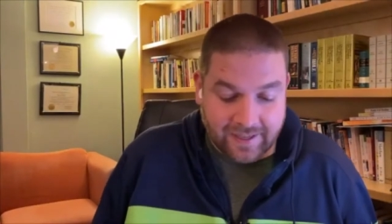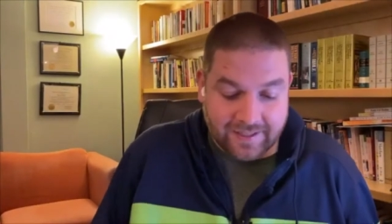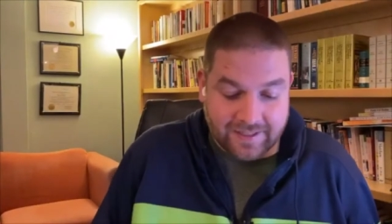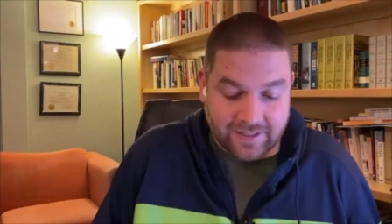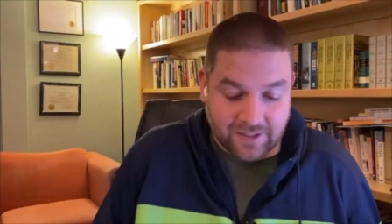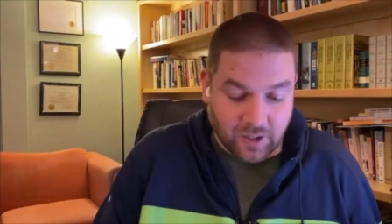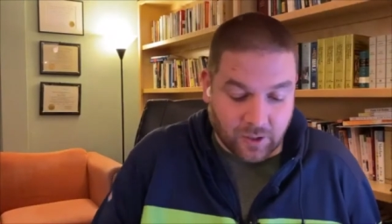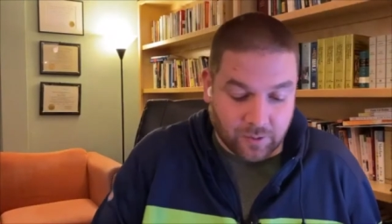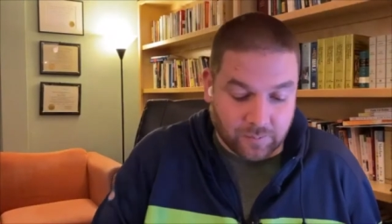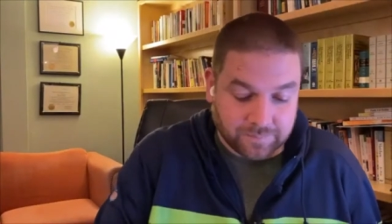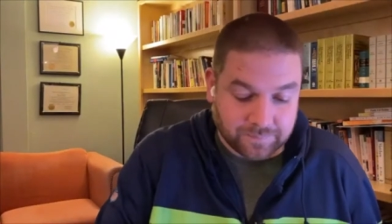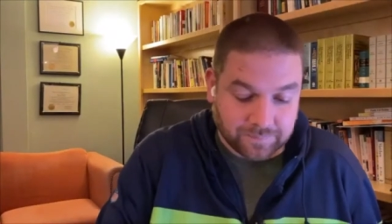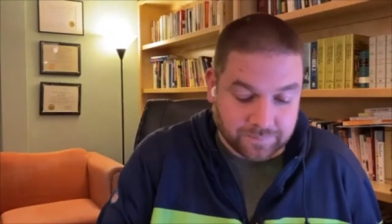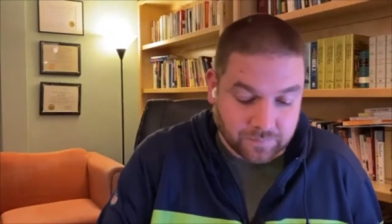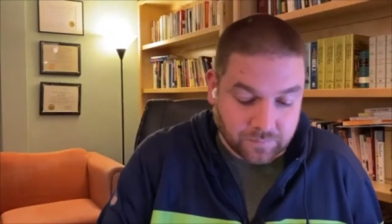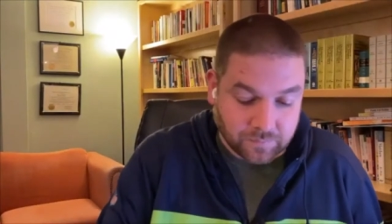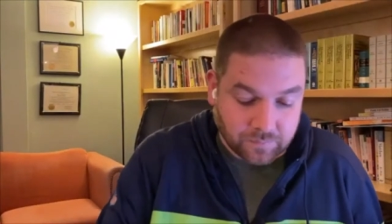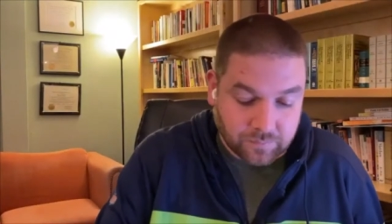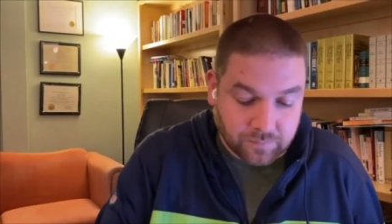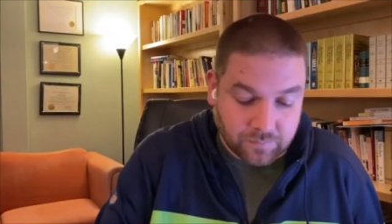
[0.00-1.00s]
So
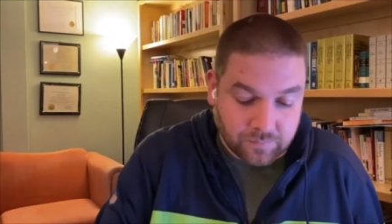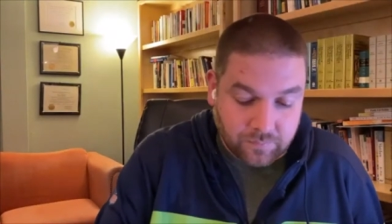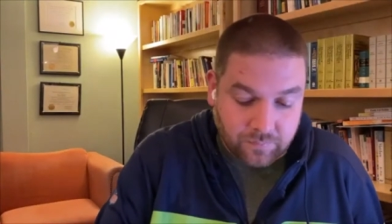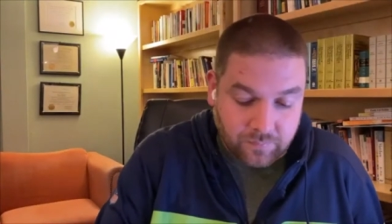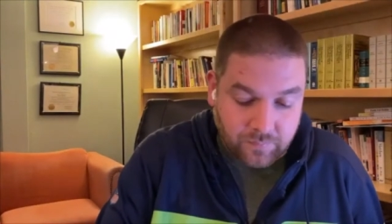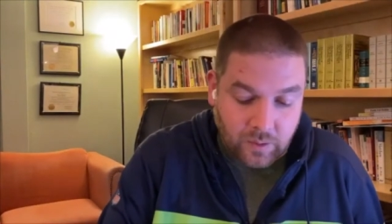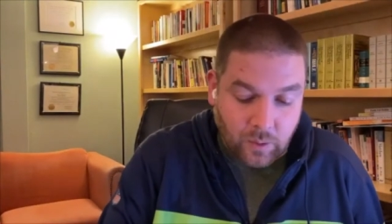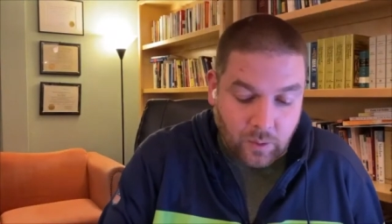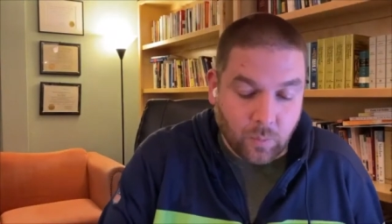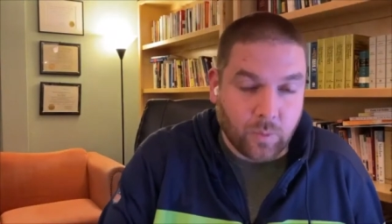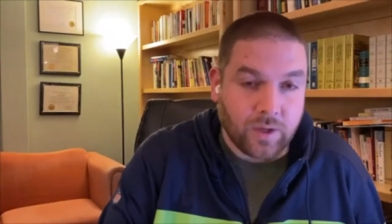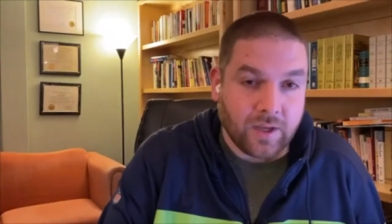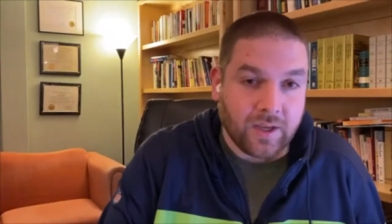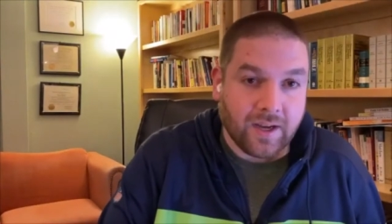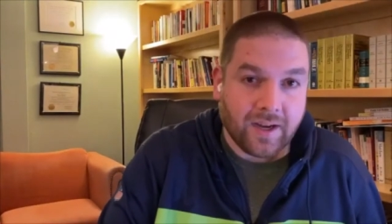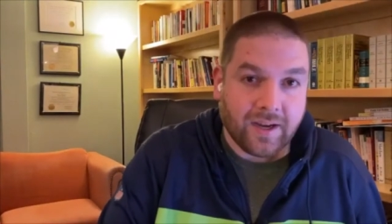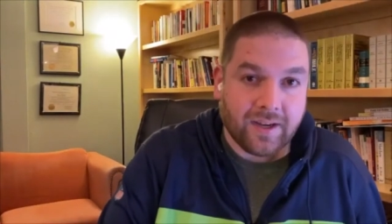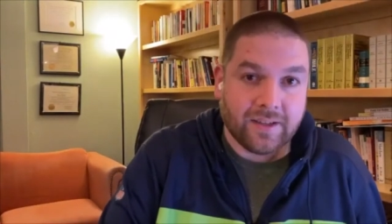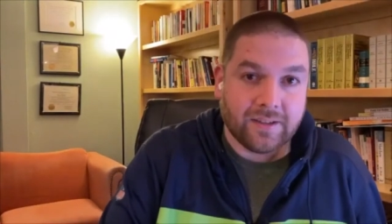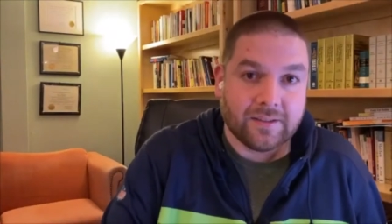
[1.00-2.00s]
we,
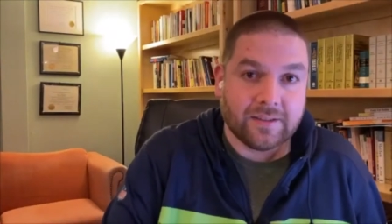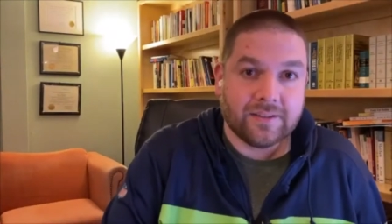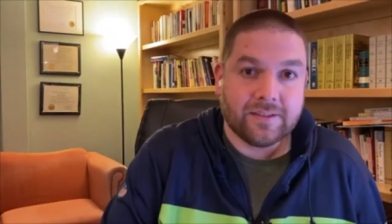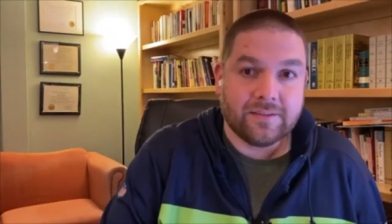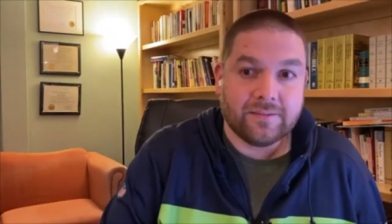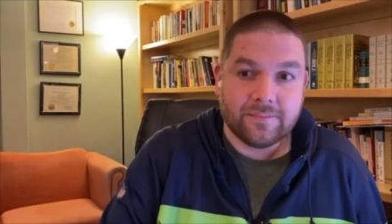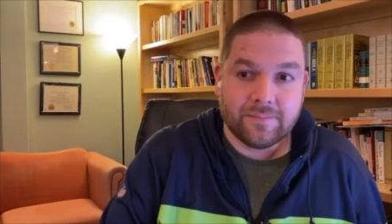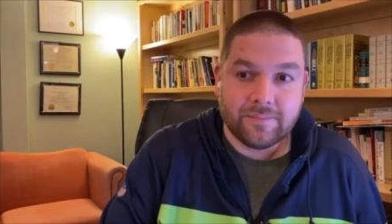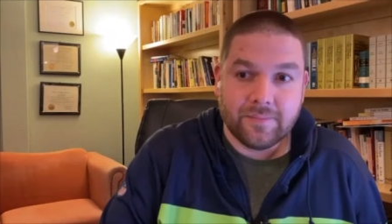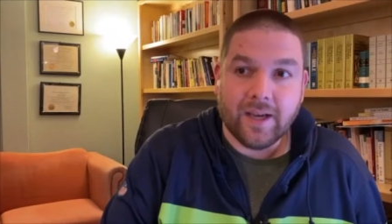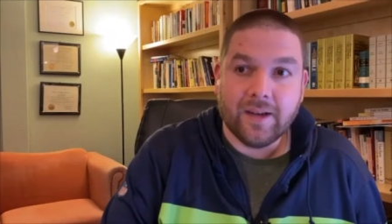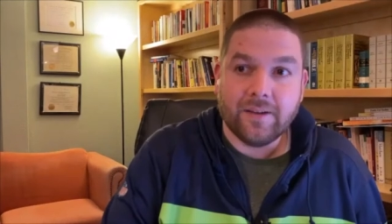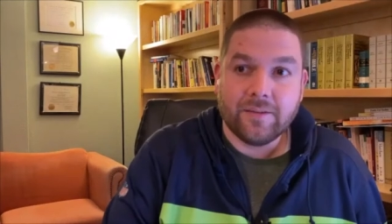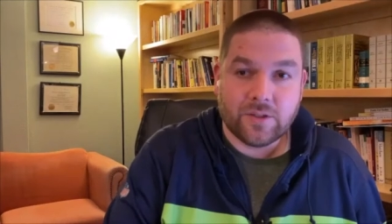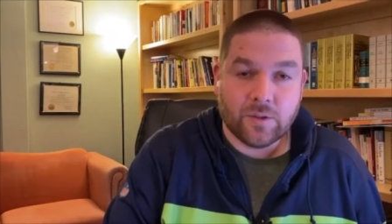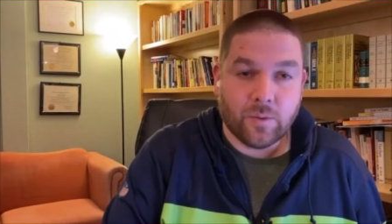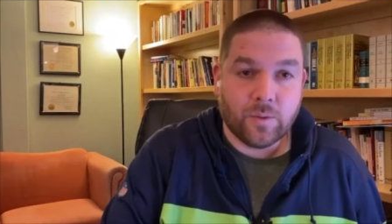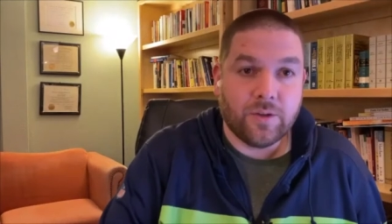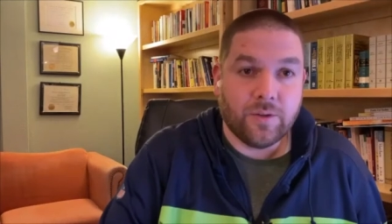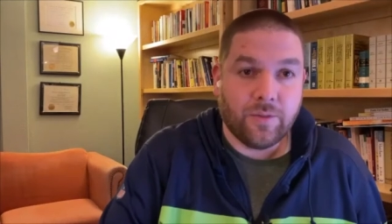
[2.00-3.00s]
uh, yeah,
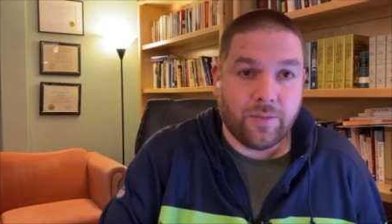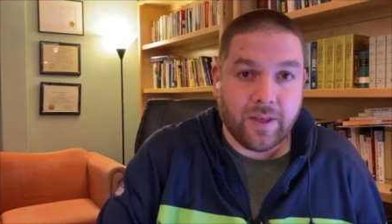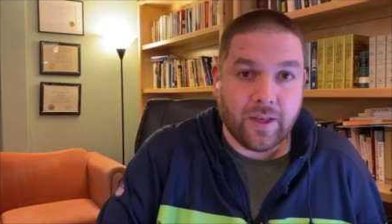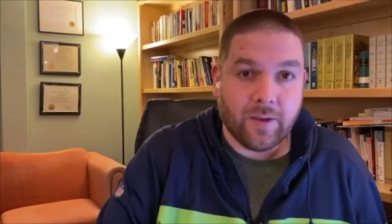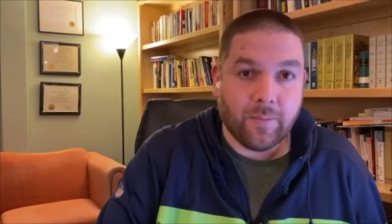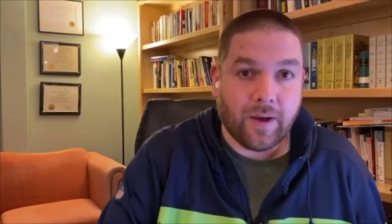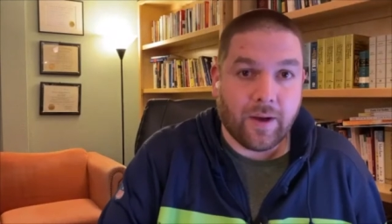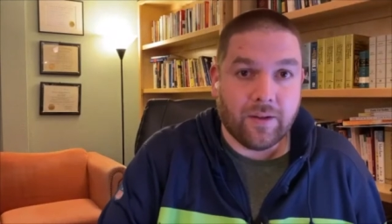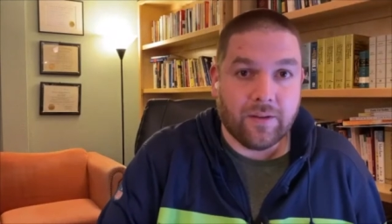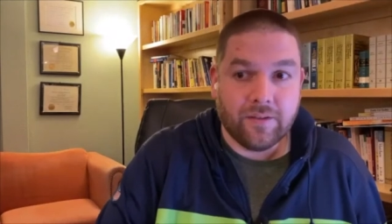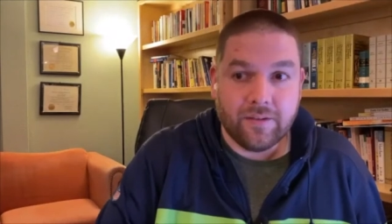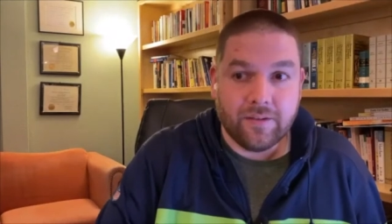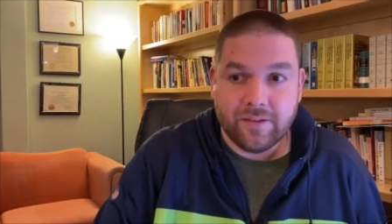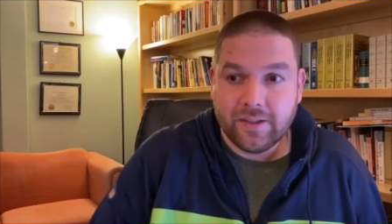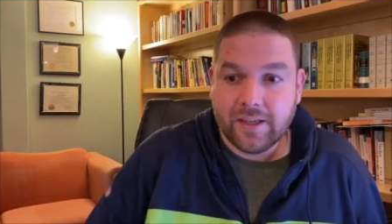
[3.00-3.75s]
so when you think about